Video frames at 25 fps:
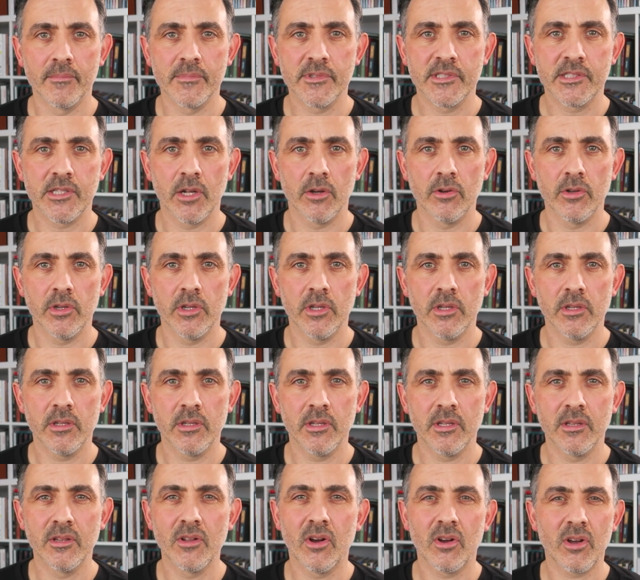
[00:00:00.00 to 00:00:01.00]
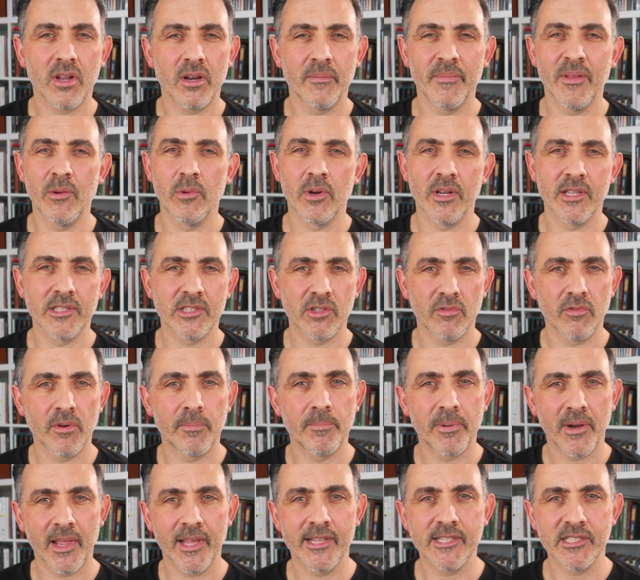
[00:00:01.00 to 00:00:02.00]
So you're not going to be wanting to
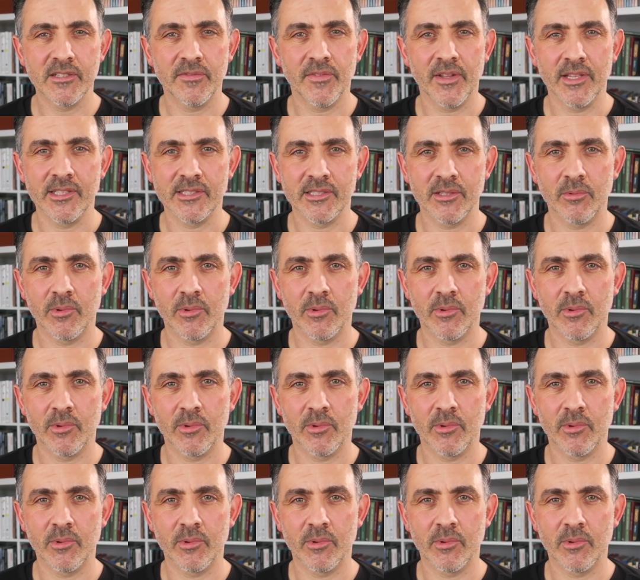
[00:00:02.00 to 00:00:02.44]
replace things.